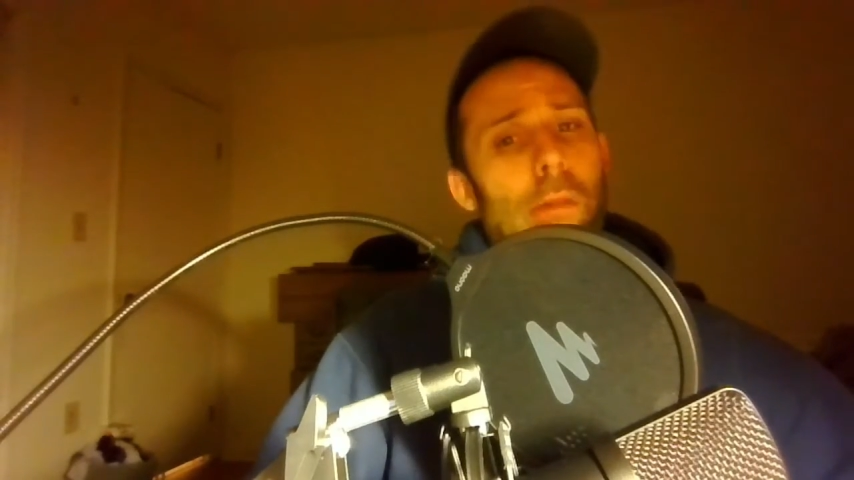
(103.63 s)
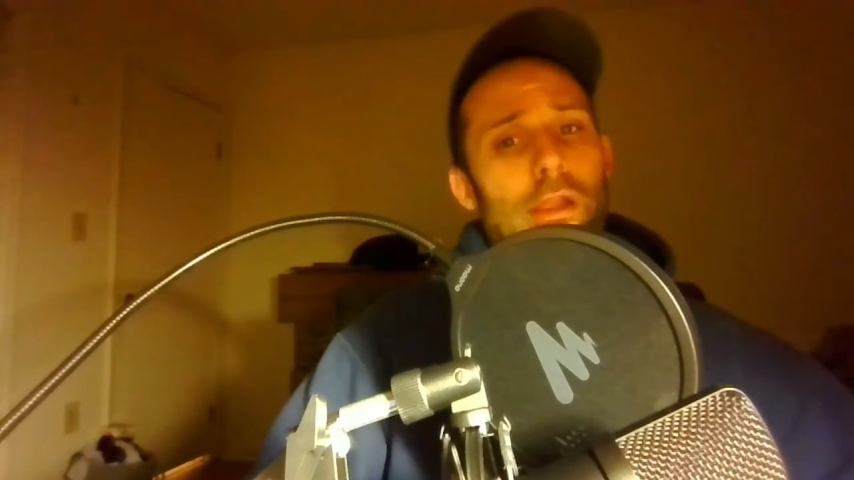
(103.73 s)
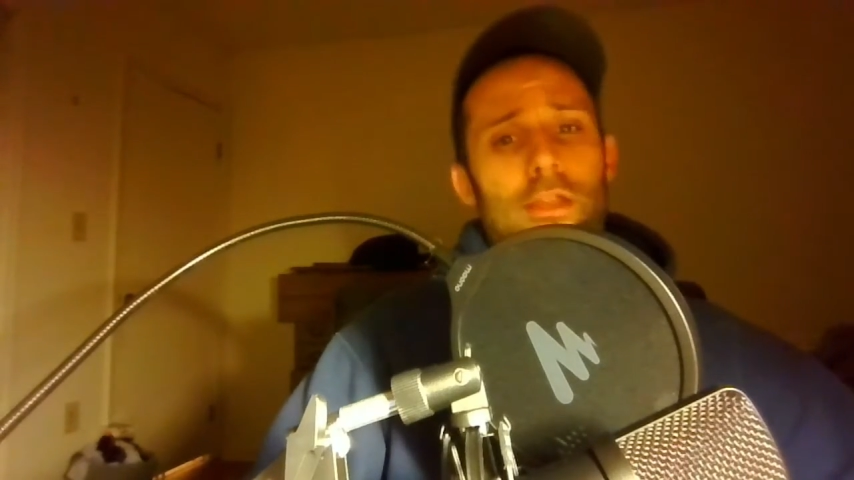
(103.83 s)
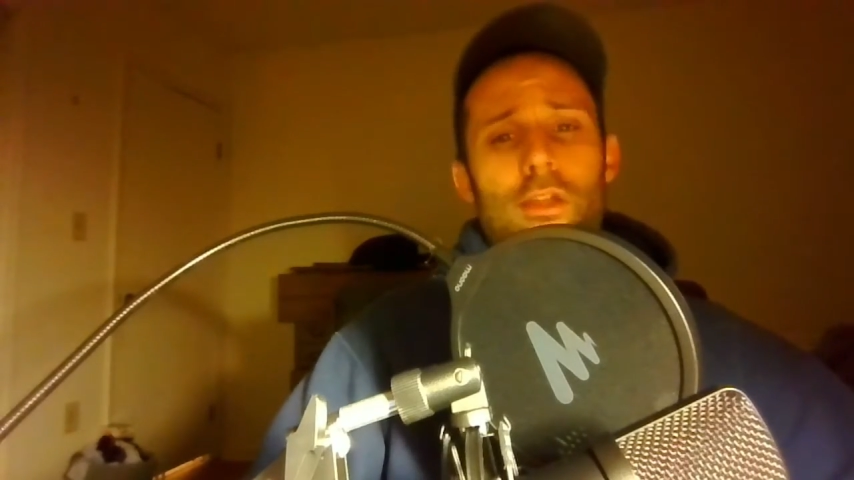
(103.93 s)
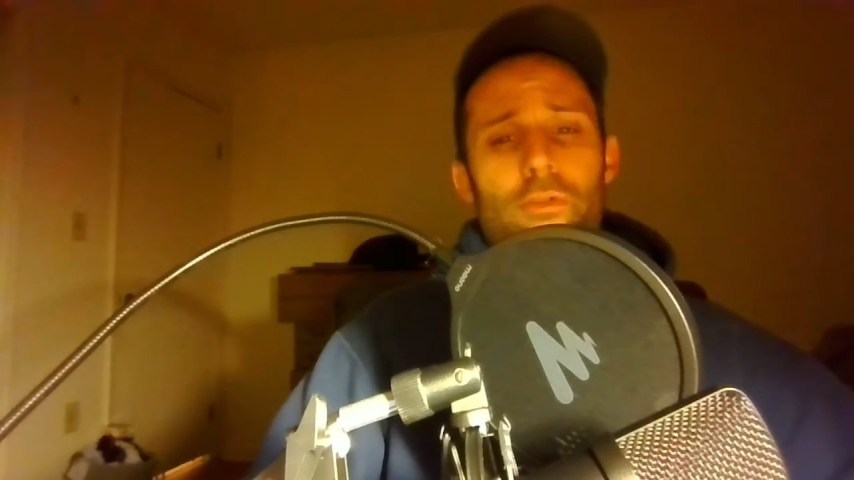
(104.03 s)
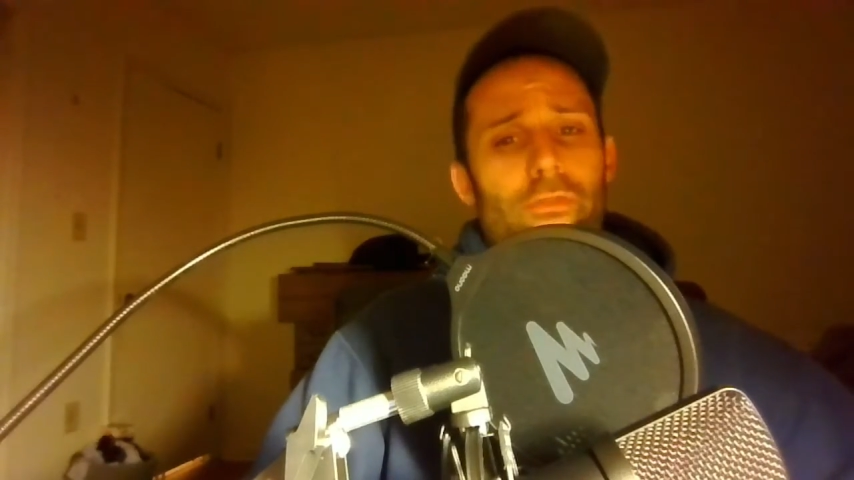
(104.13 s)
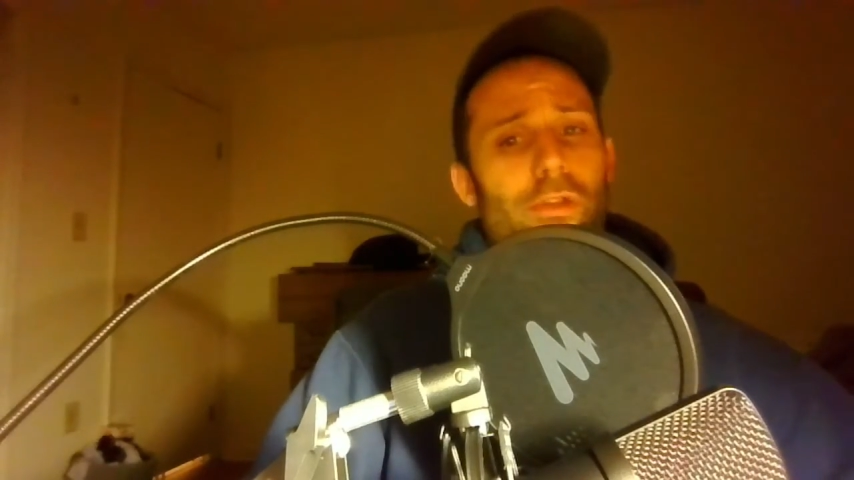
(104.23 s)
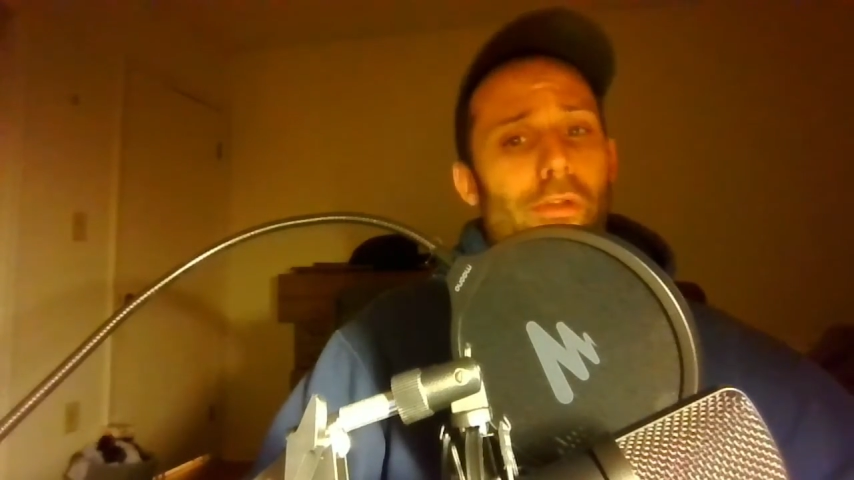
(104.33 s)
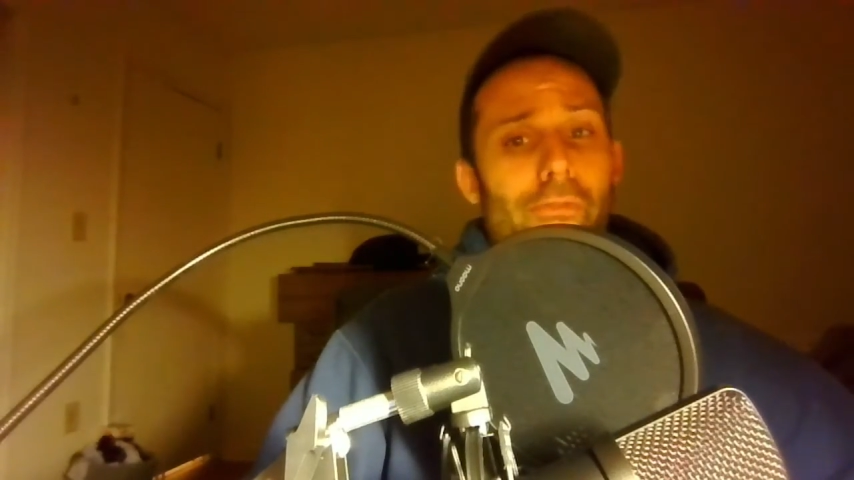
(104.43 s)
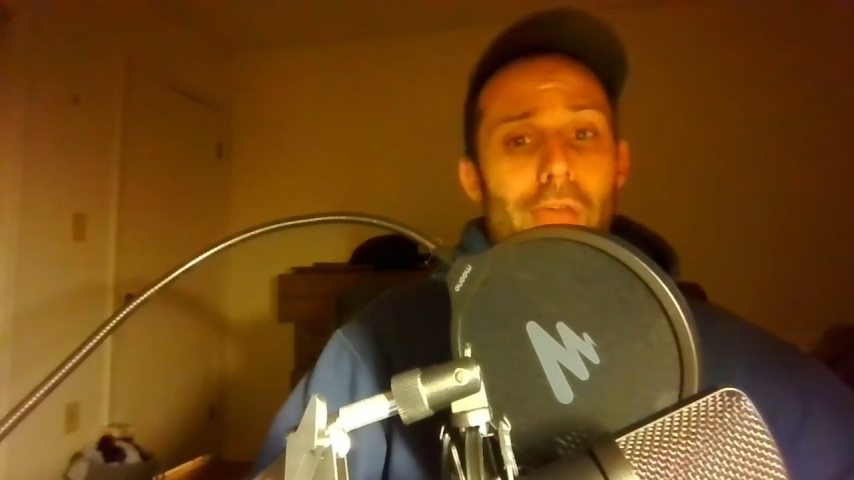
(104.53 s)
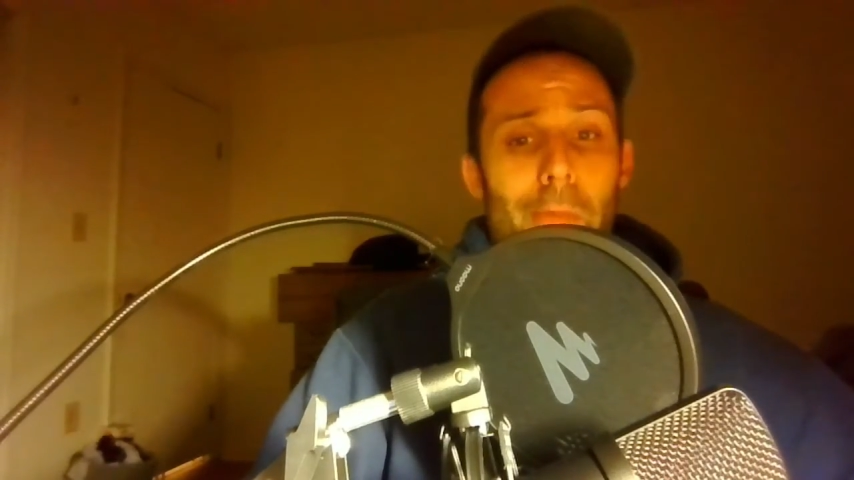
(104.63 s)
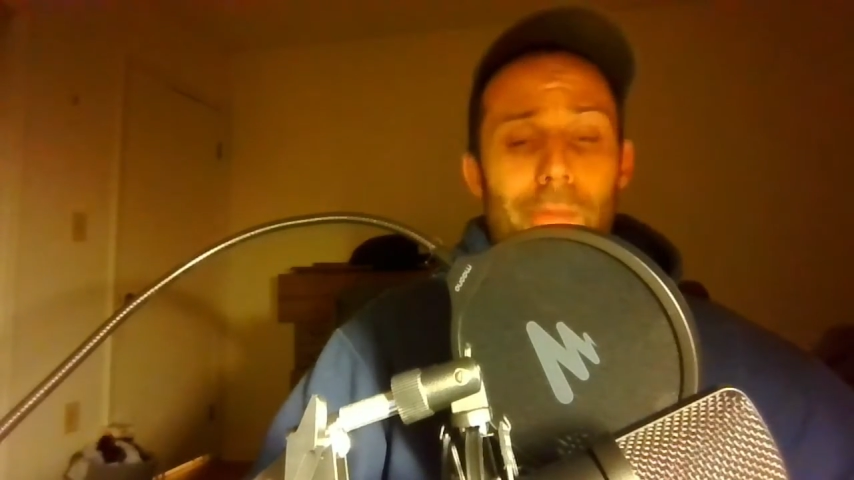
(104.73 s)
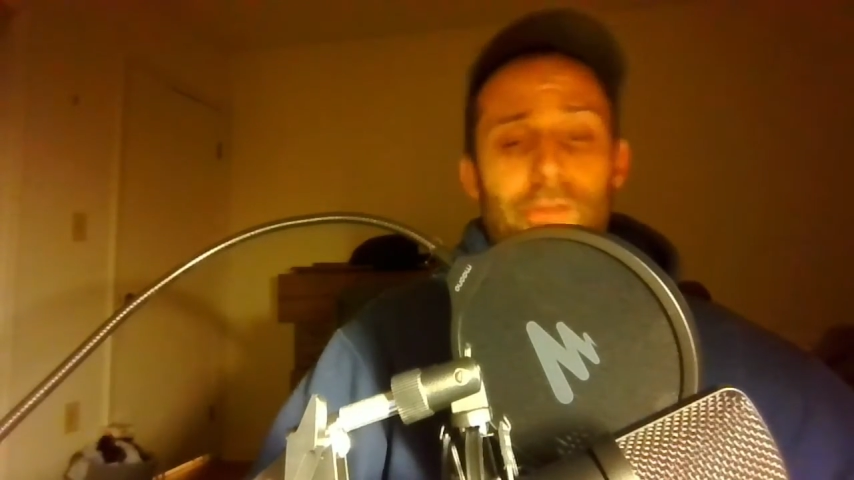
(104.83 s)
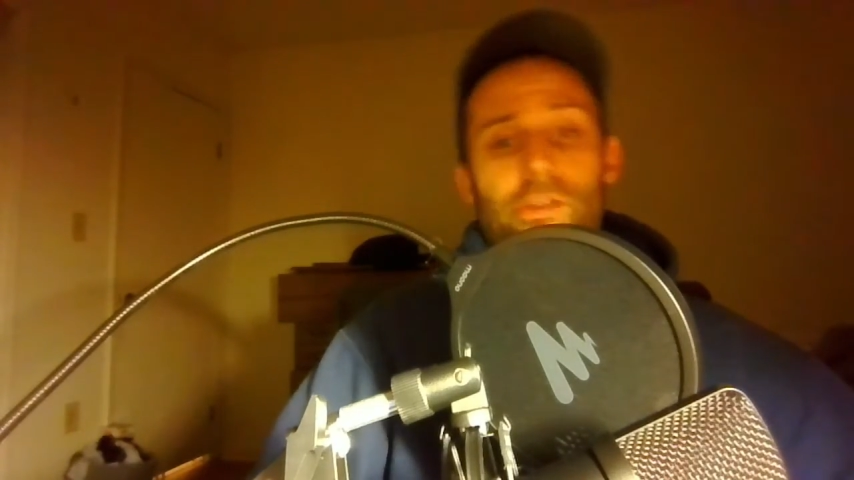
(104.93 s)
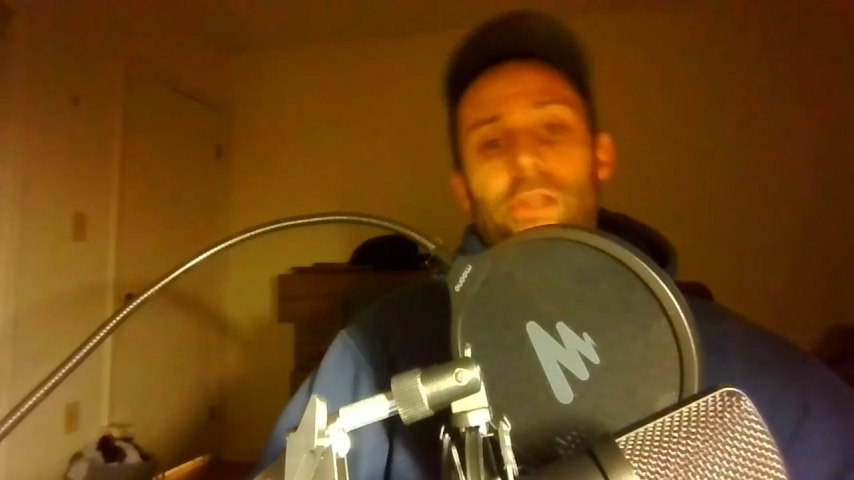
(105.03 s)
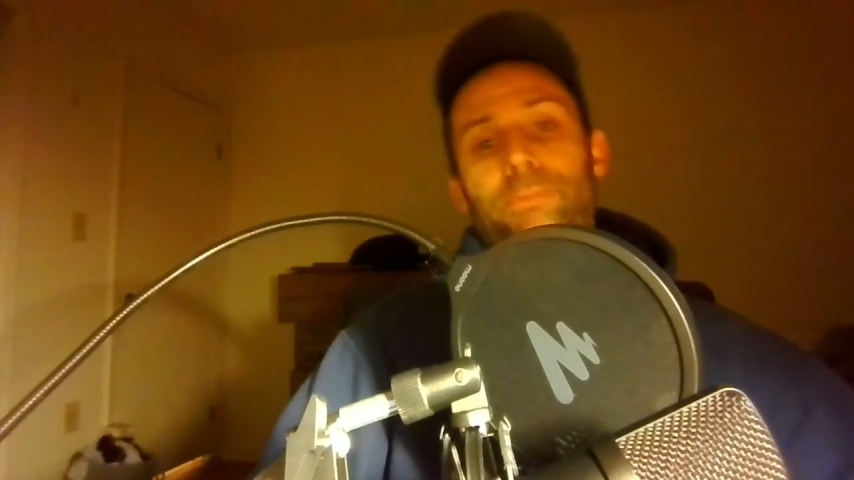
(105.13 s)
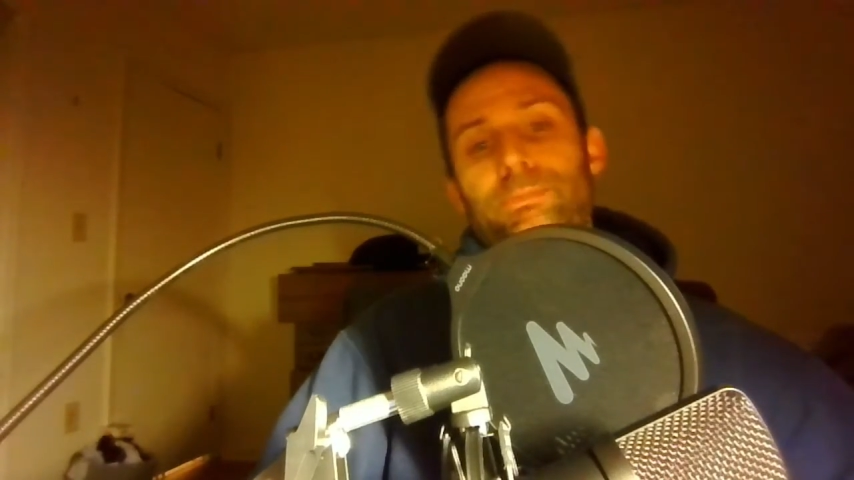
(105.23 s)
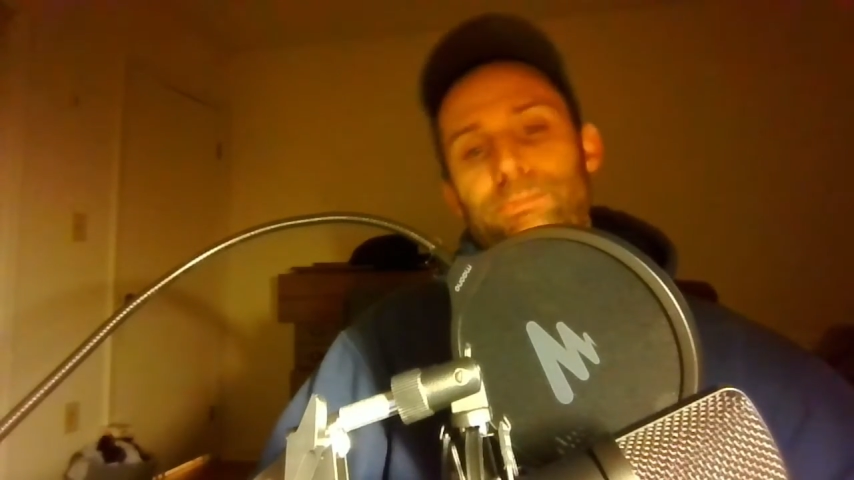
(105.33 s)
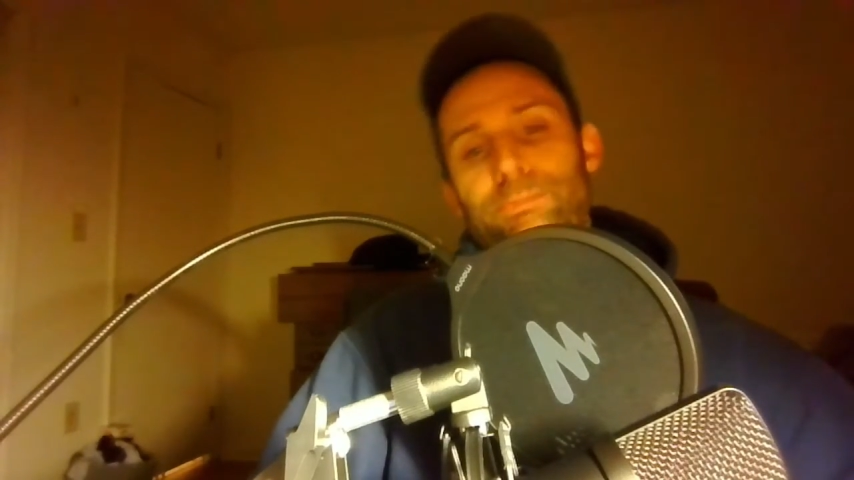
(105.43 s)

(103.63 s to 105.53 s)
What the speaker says: money here to feed our families.